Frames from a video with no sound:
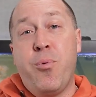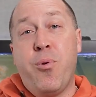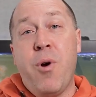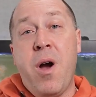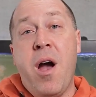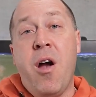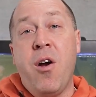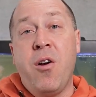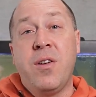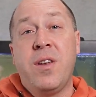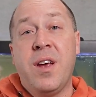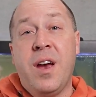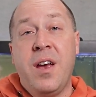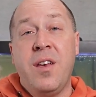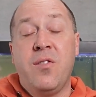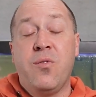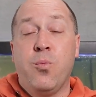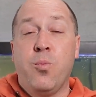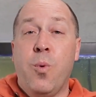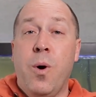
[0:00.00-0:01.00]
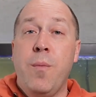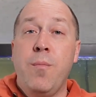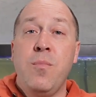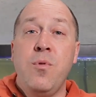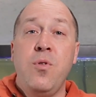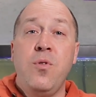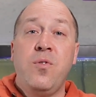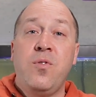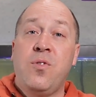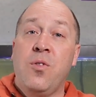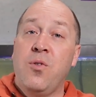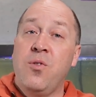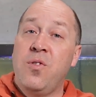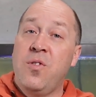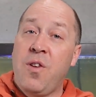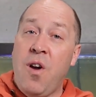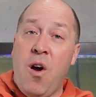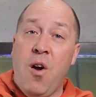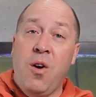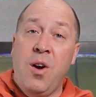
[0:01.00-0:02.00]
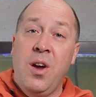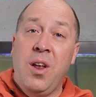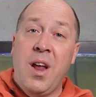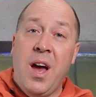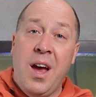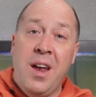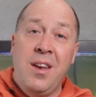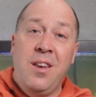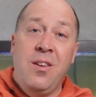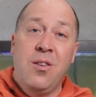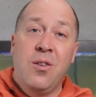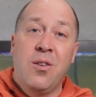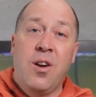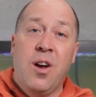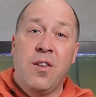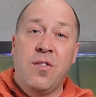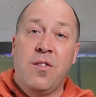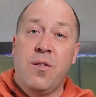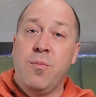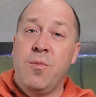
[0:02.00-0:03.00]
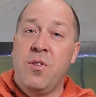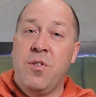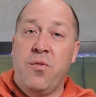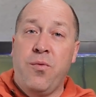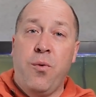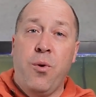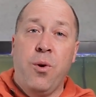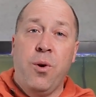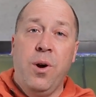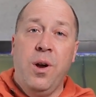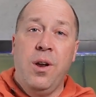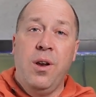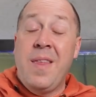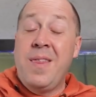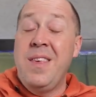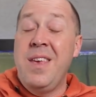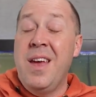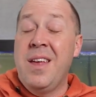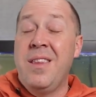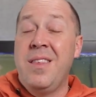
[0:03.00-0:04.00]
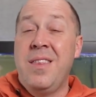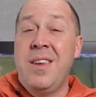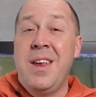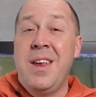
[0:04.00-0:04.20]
prioritize what moves those target ideal customers forward. At the end of the